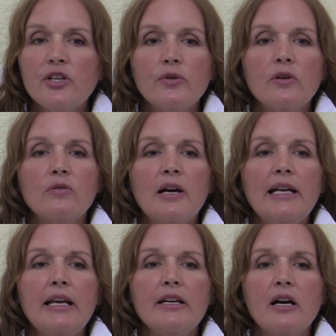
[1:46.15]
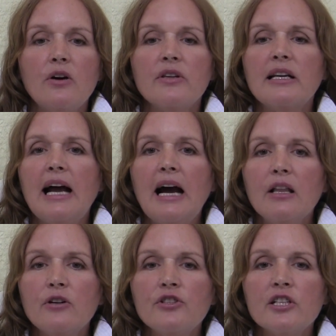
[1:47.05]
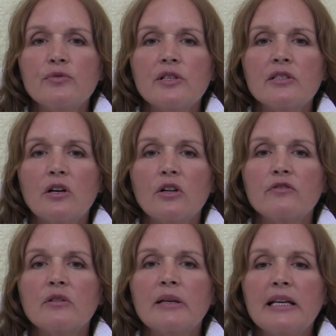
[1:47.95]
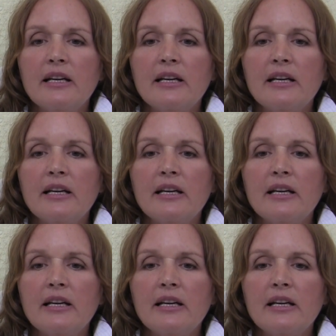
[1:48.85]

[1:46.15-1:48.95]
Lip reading: you already know that allergies result from an